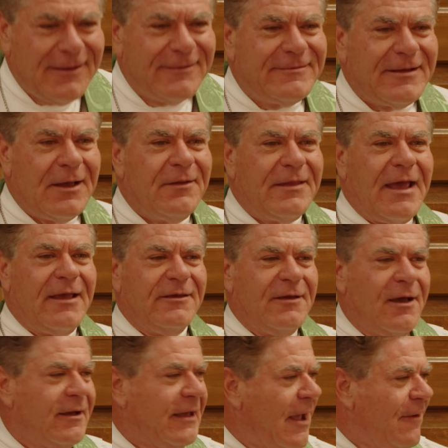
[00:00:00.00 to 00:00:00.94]
tell that
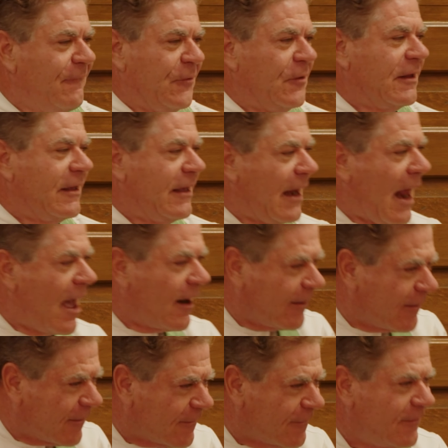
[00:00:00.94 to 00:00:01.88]
young heifer to get out
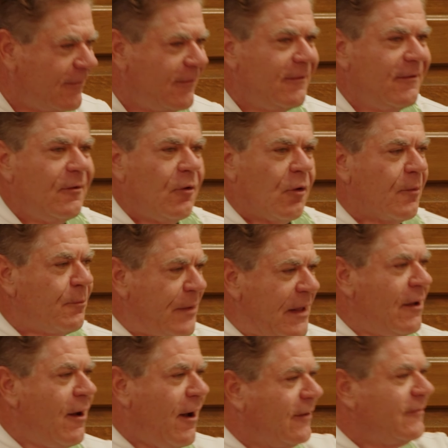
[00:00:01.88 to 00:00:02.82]
of here or
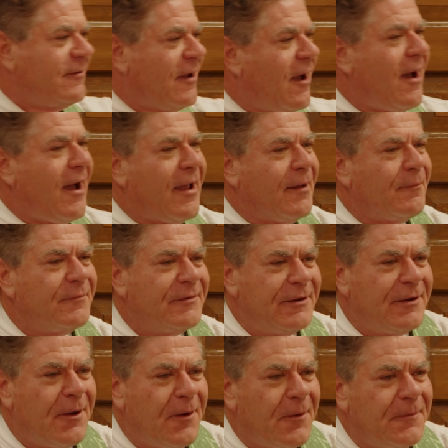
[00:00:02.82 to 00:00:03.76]
be on time,
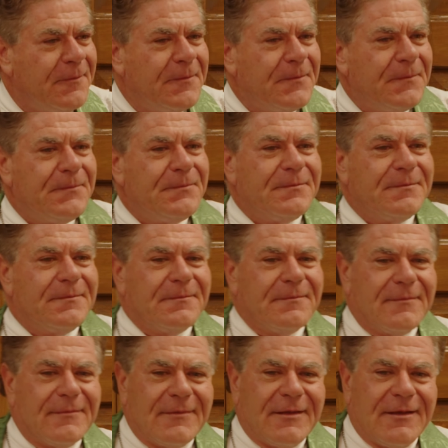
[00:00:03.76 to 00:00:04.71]
you know.
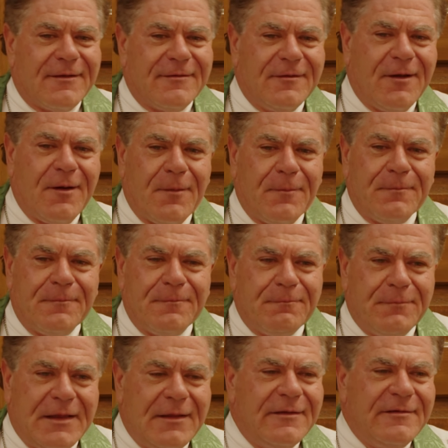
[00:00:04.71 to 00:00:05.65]
So
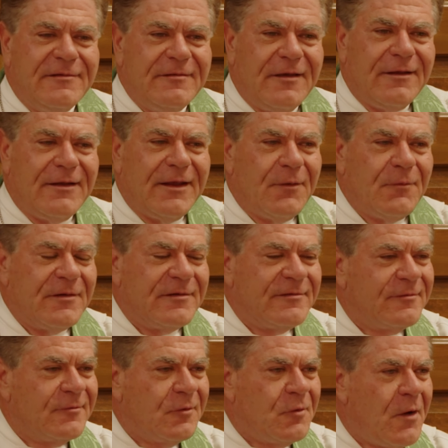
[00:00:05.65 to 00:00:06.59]
Billy Sunday
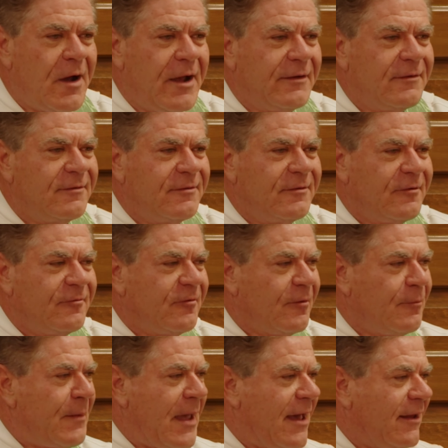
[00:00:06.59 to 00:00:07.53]
was quite the
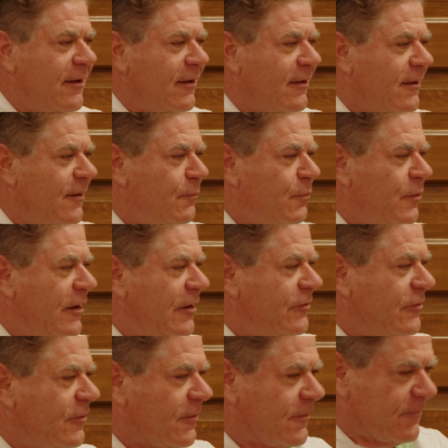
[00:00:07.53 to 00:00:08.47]
dramatic
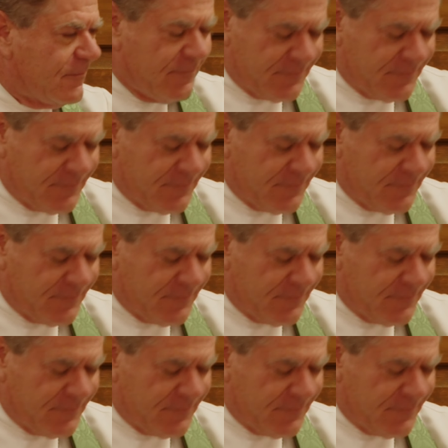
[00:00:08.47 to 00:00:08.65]
preacher.